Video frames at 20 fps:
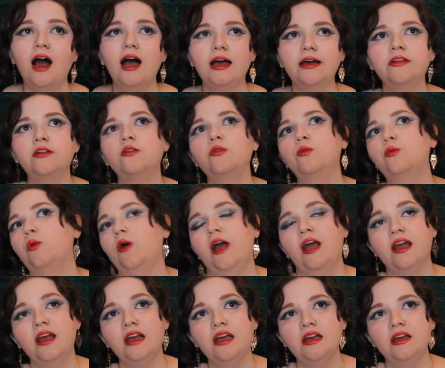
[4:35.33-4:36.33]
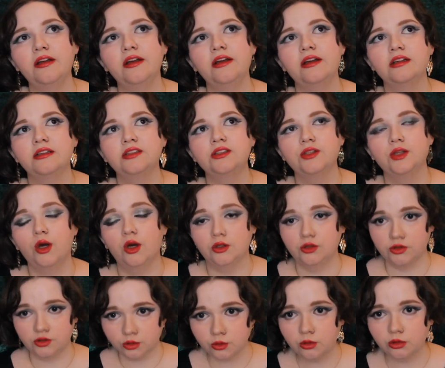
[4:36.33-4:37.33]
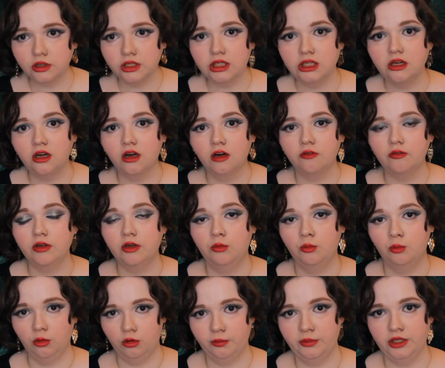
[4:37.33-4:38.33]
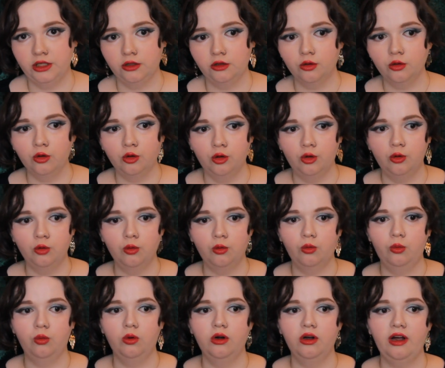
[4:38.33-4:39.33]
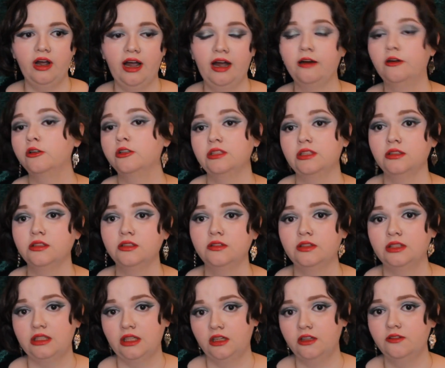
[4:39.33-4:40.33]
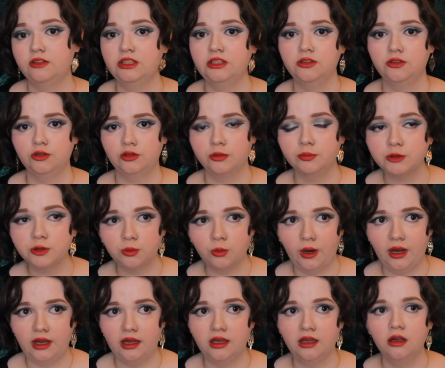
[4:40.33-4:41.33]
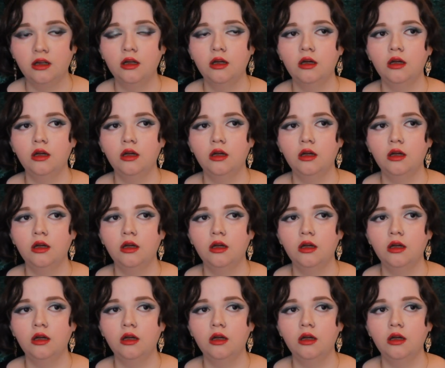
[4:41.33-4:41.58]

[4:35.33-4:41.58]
Either way, it's a story of a woman who had her sense of safety stripped away